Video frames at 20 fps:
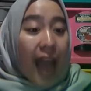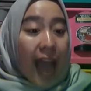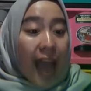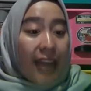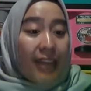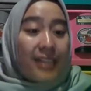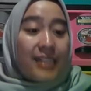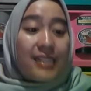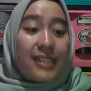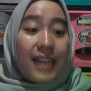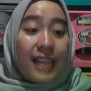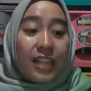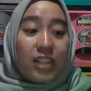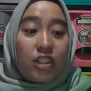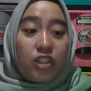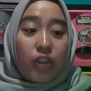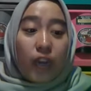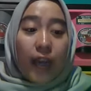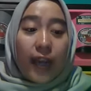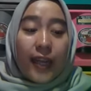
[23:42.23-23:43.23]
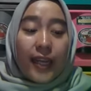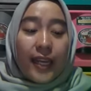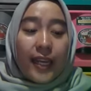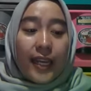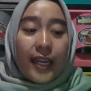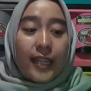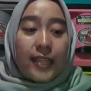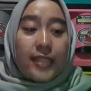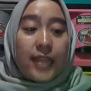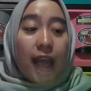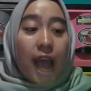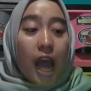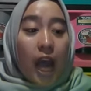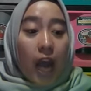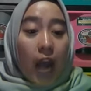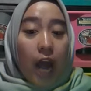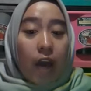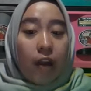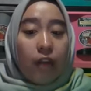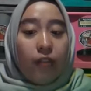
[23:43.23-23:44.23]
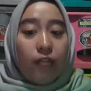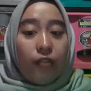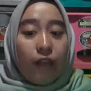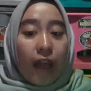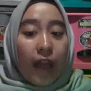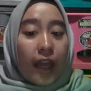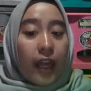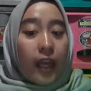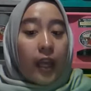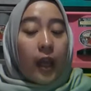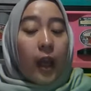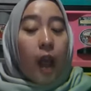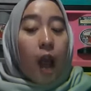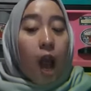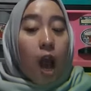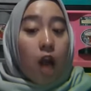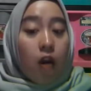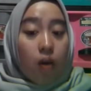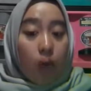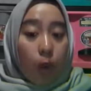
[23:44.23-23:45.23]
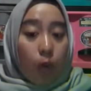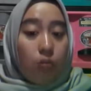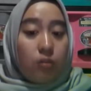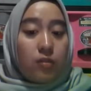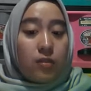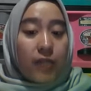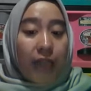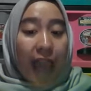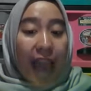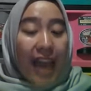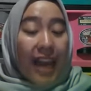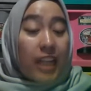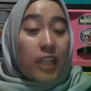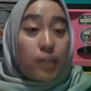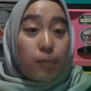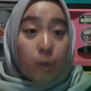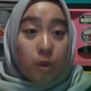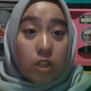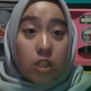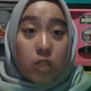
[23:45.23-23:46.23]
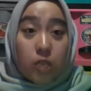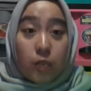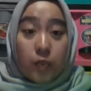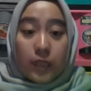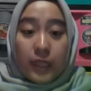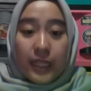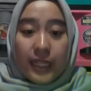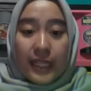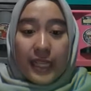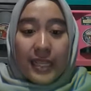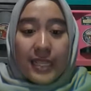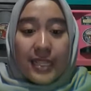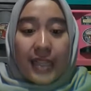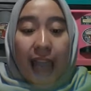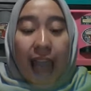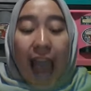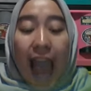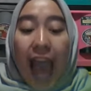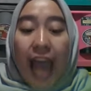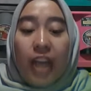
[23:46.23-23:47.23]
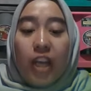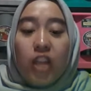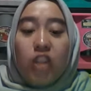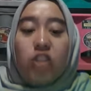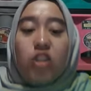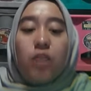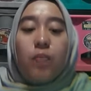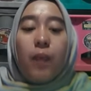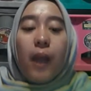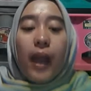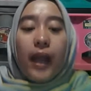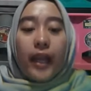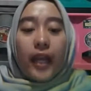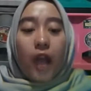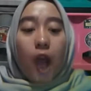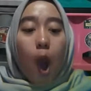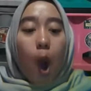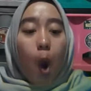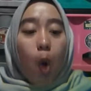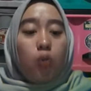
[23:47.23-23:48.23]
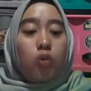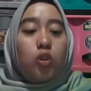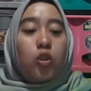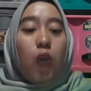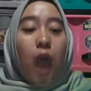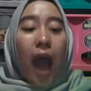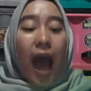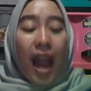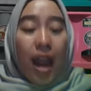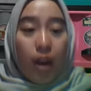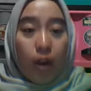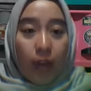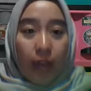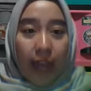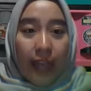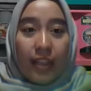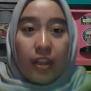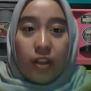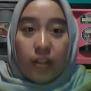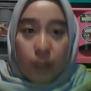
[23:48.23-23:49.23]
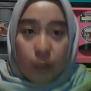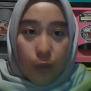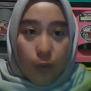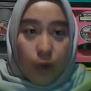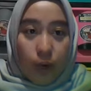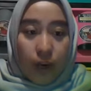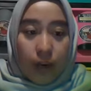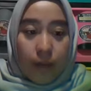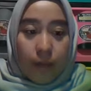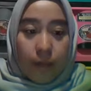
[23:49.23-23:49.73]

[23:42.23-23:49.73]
understanding training needs, clarifying roles and responsibilities, and determining how to allocate reward.